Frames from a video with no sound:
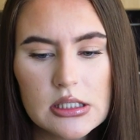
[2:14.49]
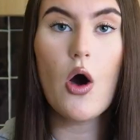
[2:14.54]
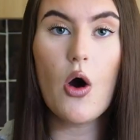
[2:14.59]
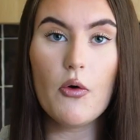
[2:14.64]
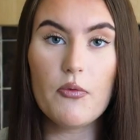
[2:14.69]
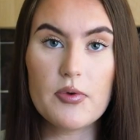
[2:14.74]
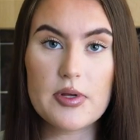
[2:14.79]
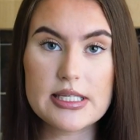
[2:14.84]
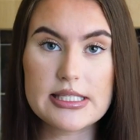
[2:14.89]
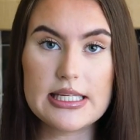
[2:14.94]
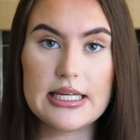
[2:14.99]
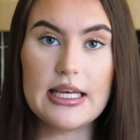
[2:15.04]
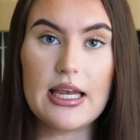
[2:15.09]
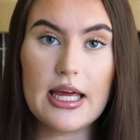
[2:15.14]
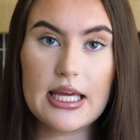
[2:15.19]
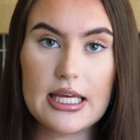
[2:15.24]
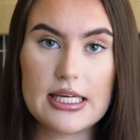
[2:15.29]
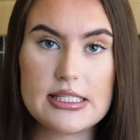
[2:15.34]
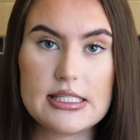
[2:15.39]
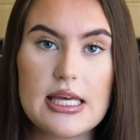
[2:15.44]
Obviously,
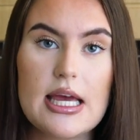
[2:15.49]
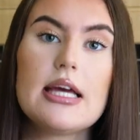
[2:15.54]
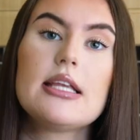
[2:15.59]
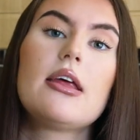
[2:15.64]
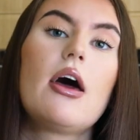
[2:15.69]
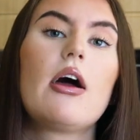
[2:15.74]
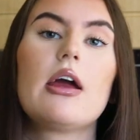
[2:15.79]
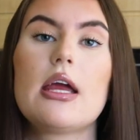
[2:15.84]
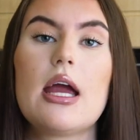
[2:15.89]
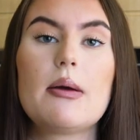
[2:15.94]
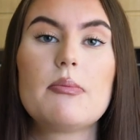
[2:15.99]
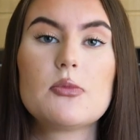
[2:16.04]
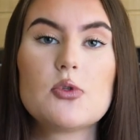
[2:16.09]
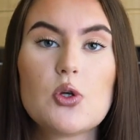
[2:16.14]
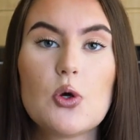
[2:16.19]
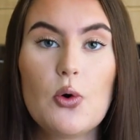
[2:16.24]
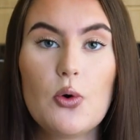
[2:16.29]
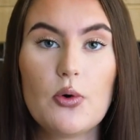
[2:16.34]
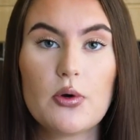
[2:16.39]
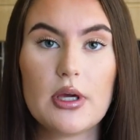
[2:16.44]
like I said, I am
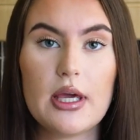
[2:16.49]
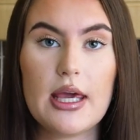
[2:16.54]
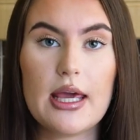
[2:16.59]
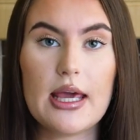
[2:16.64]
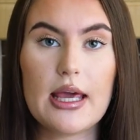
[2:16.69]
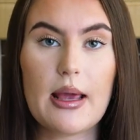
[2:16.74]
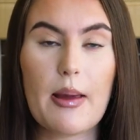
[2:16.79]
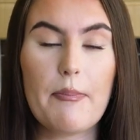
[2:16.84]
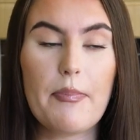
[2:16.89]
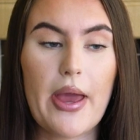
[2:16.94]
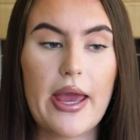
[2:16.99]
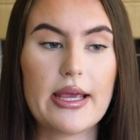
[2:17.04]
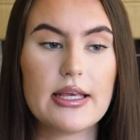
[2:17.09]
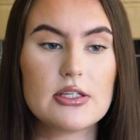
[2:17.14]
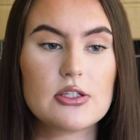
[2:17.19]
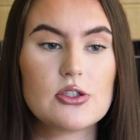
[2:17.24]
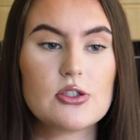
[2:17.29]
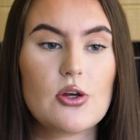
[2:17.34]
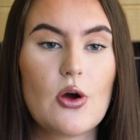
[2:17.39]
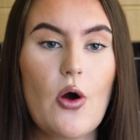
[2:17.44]
talking
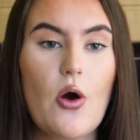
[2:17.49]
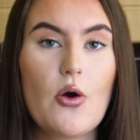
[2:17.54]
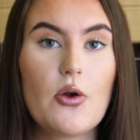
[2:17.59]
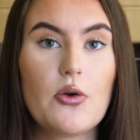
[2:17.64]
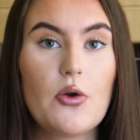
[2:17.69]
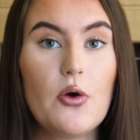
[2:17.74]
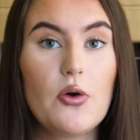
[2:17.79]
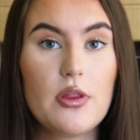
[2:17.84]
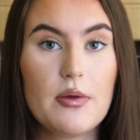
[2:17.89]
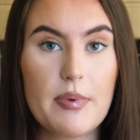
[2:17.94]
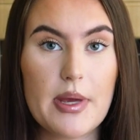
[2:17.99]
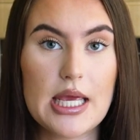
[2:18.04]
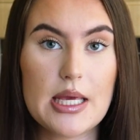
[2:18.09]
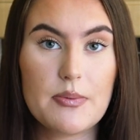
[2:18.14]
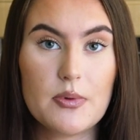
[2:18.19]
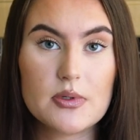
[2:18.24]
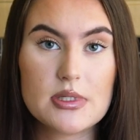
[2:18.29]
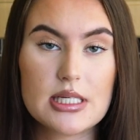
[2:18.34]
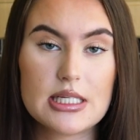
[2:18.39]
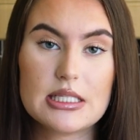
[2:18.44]
based on other
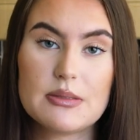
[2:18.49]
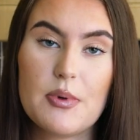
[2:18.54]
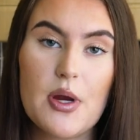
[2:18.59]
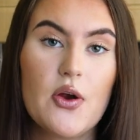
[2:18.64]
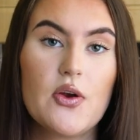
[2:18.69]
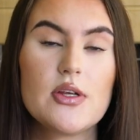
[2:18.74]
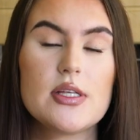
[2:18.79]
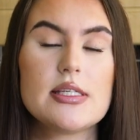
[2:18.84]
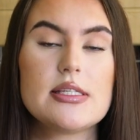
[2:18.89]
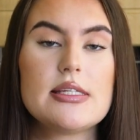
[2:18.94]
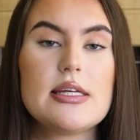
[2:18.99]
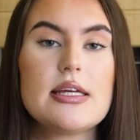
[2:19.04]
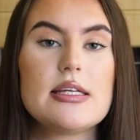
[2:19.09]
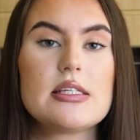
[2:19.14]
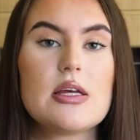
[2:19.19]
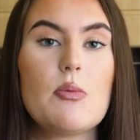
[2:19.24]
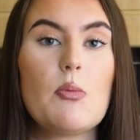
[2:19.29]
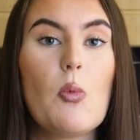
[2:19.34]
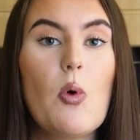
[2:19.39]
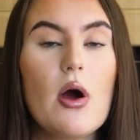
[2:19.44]
people's
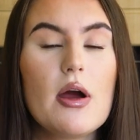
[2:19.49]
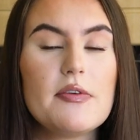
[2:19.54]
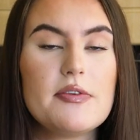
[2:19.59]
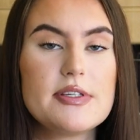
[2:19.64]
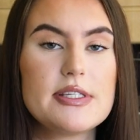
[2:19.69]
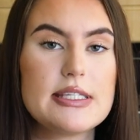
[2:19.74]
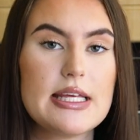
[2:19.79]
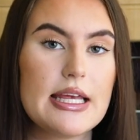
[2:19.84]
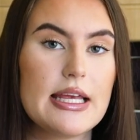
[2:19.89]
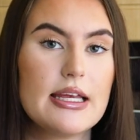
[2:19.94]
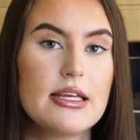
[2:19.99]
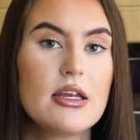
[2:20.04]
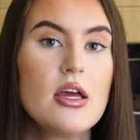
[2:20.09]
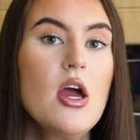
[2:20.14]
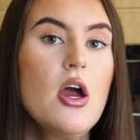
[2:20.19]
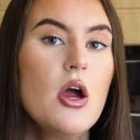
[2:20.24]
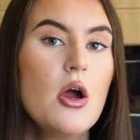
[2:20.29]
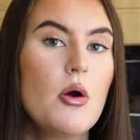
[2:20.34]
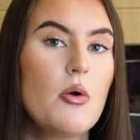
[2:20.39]
experiences and what I've seen